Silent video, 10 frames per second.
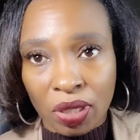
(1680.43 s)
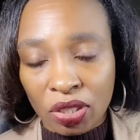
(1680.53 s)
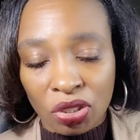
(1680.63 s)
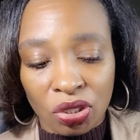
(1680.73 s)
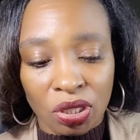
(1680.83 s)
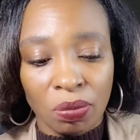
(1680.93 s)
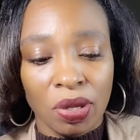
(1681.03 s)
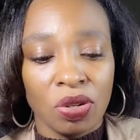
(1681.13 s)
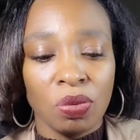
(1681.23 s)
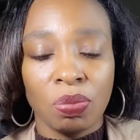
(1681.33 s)
relationship,
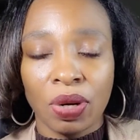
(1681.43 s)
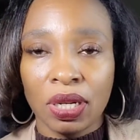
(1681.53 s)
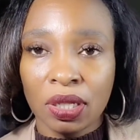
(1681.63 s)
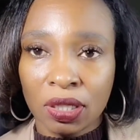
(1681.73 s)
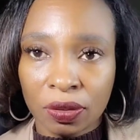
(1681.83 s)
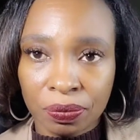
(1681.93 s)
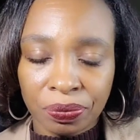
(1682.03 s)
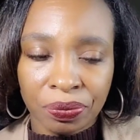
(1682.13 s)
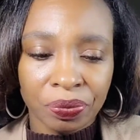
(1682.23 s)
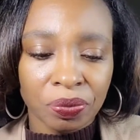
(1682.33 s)
and you break up.
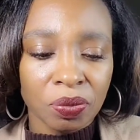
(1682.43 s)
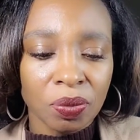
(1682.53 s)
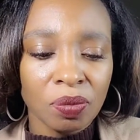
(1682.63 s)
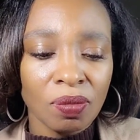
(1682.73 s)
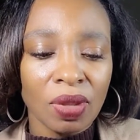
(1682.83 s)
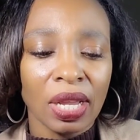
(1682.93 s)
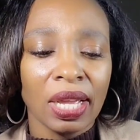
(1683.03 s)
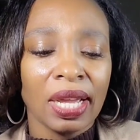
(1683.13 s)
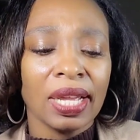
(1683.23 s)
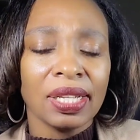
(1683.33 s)

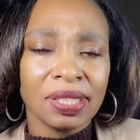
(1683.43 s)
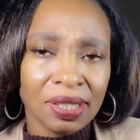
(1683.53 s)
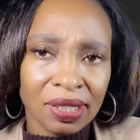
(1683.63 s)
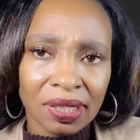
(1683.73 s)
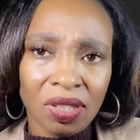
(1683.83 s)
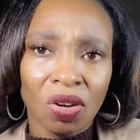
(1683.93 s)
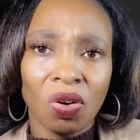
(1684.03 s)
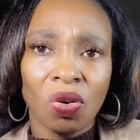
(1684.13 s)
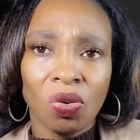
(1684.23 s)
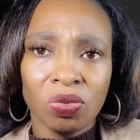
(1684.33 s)
It's a
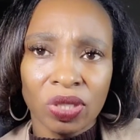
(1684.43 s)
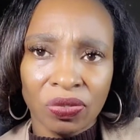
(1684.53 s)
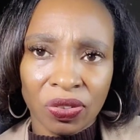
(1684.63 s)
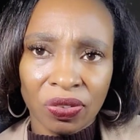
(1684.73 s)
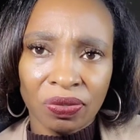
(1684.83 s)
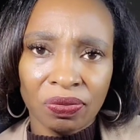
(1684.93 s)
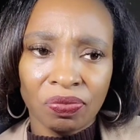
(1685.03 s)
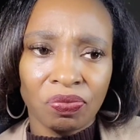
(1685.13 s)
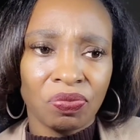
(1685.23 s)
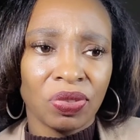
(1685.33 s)
whole different
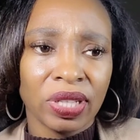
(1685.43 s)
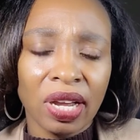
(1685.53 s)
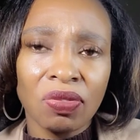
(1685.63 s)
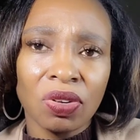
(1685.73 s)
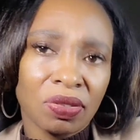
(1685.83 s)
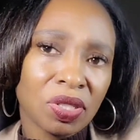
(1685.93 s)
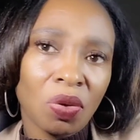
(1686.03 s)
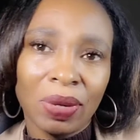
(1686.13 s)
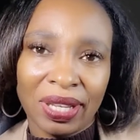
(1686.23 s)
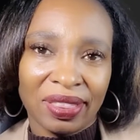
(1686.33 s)
level of
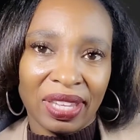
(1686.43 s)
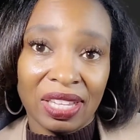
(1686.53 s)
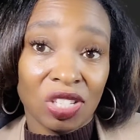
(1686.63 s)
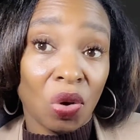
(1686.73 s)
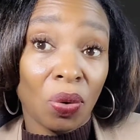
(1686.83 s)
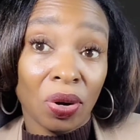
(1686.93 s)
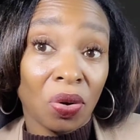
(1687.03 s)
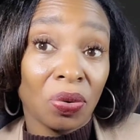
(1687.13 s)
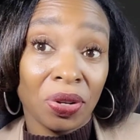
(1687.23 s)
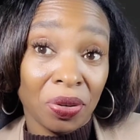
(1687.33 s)
so many things going
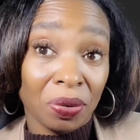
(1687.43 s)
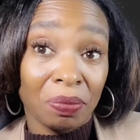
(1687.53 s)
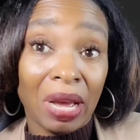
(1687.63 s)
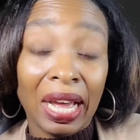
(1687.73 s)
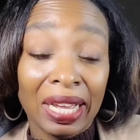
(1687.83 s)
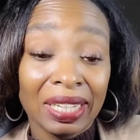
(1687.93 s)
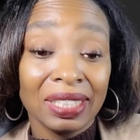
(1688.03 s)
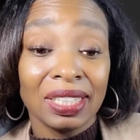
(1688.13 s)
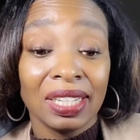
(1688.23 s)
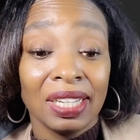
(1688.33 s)
on in your
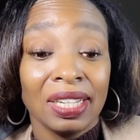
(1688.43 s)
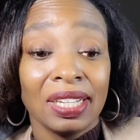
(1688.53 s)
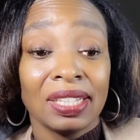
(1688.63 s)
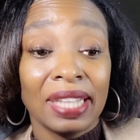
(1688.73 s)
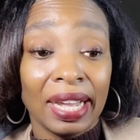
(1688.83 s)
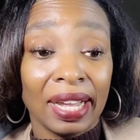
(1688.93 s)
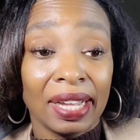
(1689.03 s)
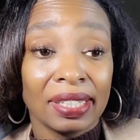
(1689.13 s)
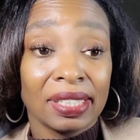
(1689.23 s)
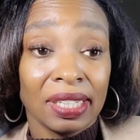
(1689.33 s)
mind
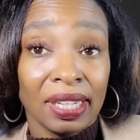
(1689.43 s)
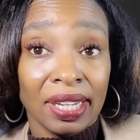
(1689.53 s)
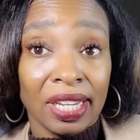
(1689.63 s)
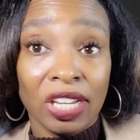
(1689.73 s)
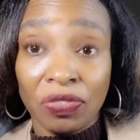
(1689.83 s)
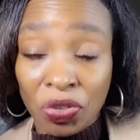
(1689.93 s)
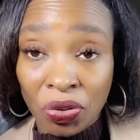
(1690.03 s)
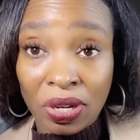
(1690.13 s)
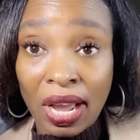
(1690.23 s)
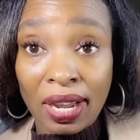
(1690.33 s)
that if
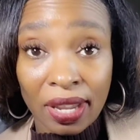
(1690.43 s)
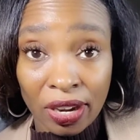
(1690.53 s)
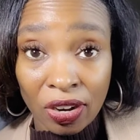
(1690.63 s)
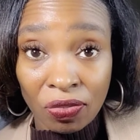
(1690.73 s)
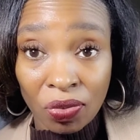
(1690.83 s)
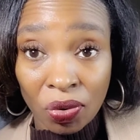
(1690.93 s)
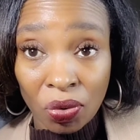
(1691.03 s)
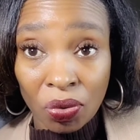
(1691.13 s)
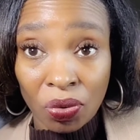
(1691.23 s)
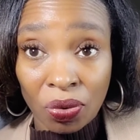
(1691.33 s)
you're not
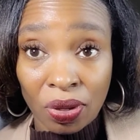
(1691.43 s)
careful,